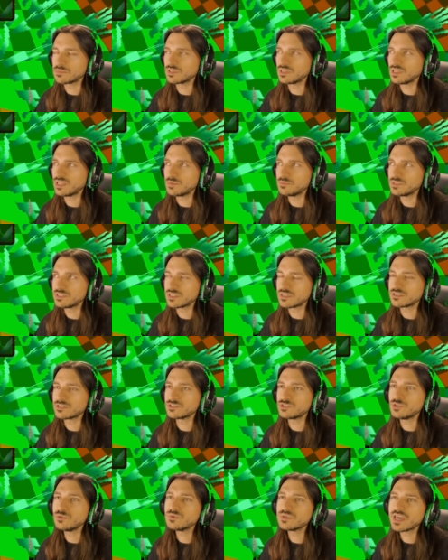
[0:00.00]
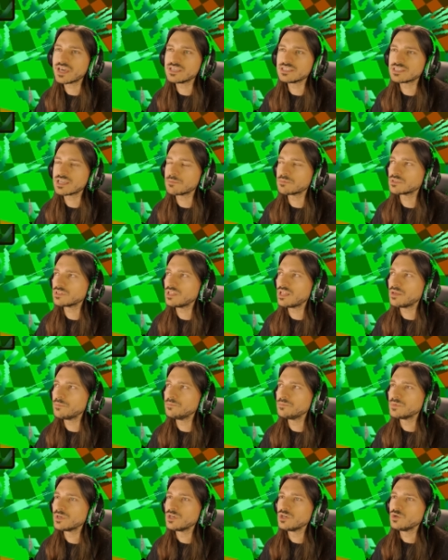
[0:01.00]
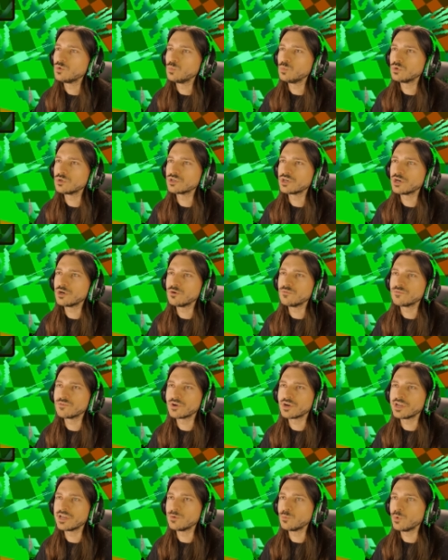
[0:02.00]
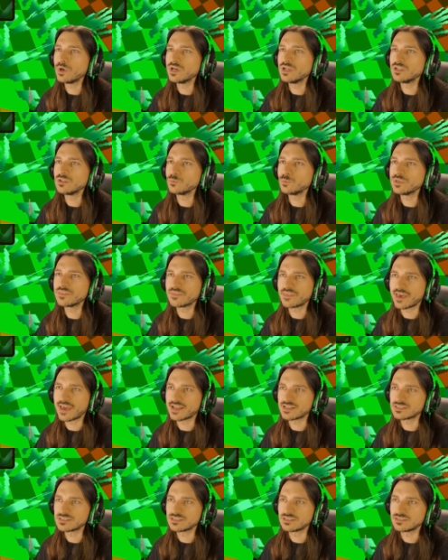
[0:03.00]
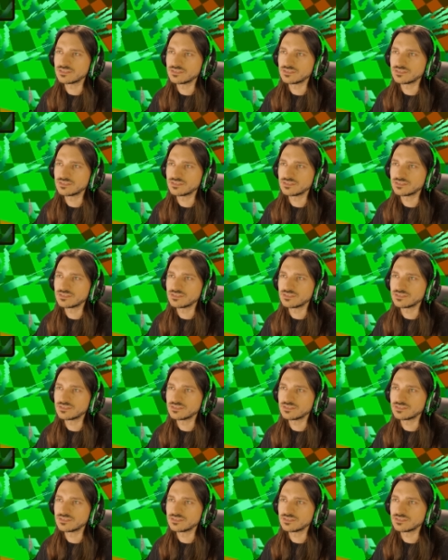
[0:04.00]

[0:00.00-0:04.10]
club, this under 2K sub club will go very well with that.